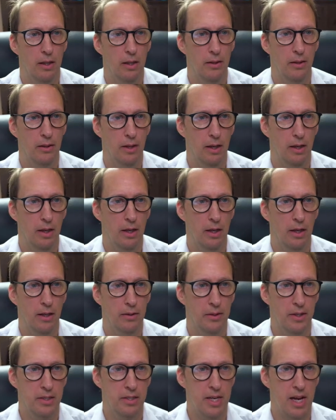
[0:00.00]

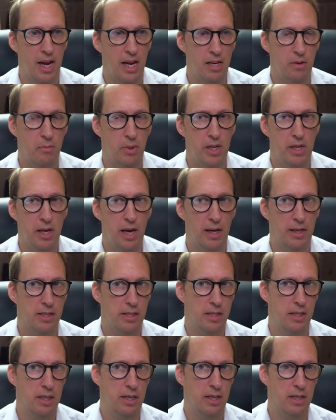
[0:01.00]
The 10px
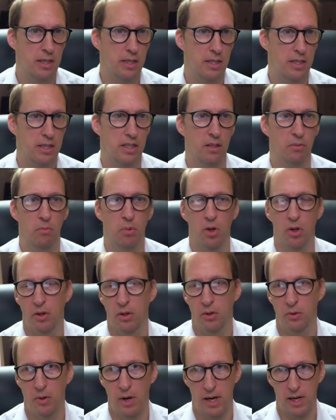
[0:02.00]
is the blur
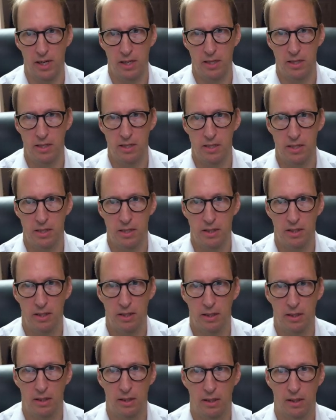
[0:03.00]
radius.
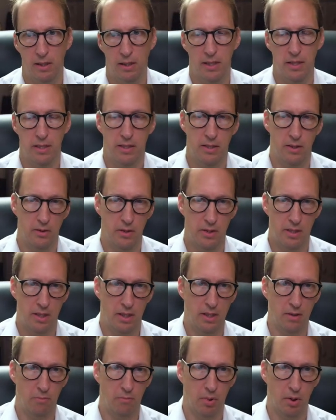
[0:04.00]
All right, so it's going
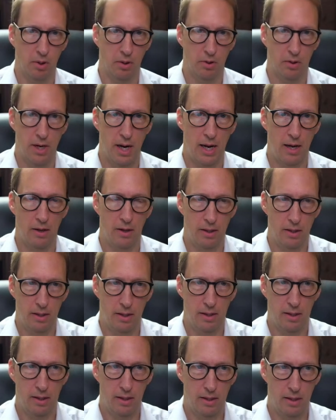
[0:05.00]
to blur out
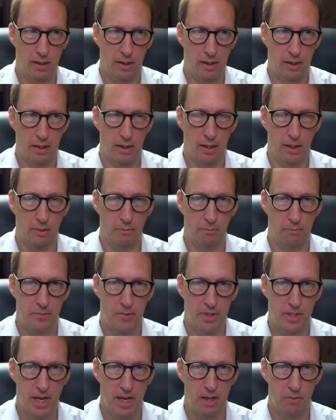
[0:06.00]

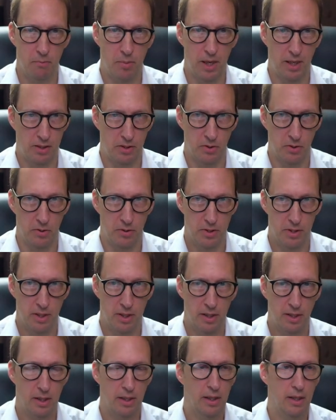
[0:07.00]
10 pixels,
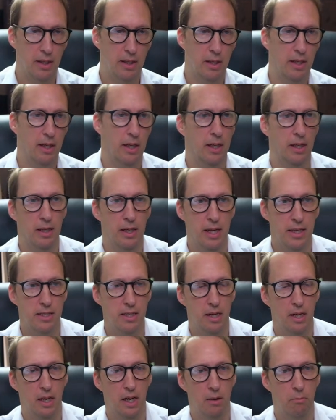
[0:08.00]
and that's
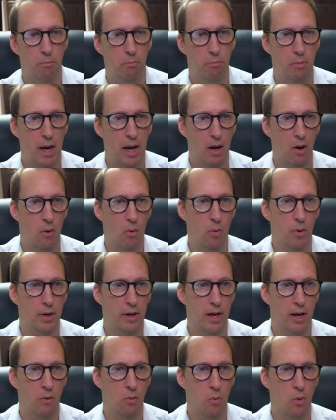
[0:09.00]
about what
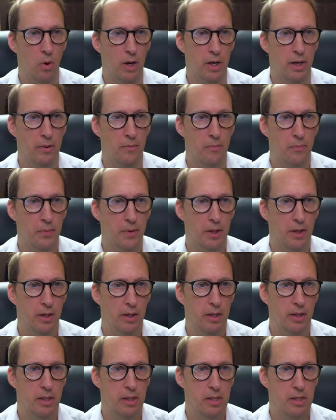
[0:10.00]
I want.
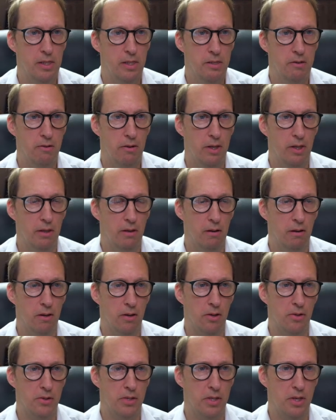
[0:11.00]
You can
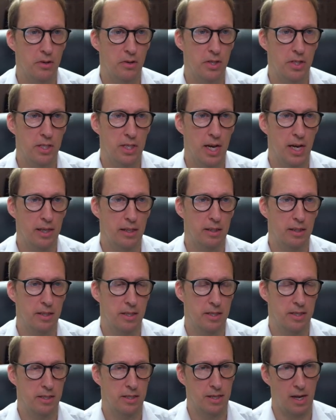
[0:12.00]
also set the
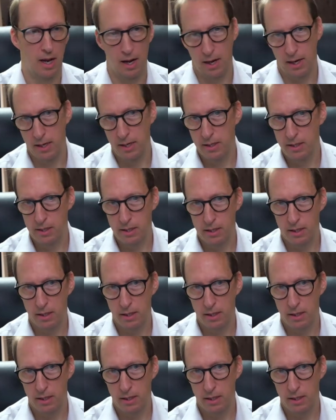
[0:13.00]
size